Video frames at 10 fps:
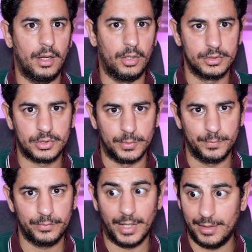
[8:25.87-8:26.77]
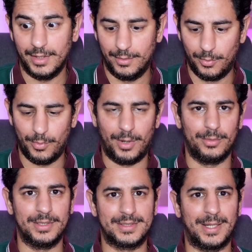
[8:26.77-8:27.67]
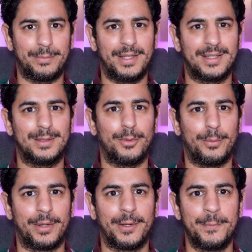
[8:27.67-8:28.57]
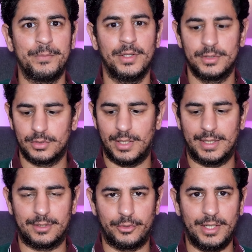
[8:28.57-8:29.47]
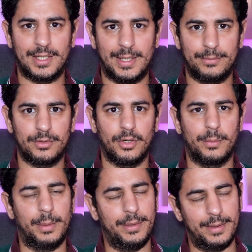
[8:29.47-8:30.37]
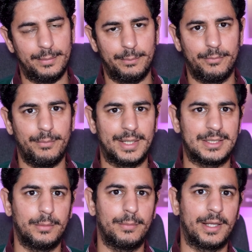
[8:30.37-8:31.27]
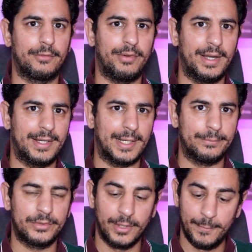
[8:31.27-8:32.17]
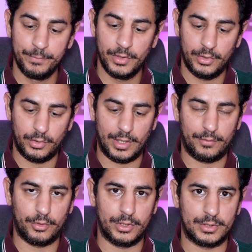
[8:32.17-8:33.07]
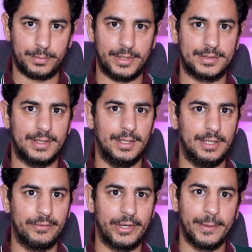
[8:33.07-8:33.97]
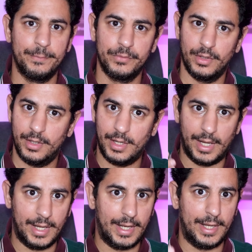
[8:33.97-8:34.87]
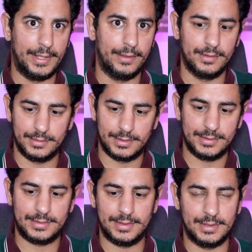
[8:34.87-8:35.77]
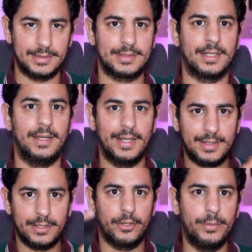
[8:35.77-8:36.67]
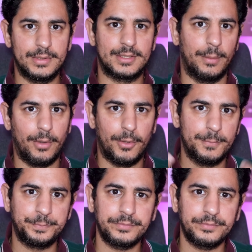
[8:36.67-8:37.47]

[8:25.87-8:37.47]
also. And wow, it's happening at the moment. So like 3 times, or maybe maximum like 5 times, you have to just press and leave it. And this is connected with somehow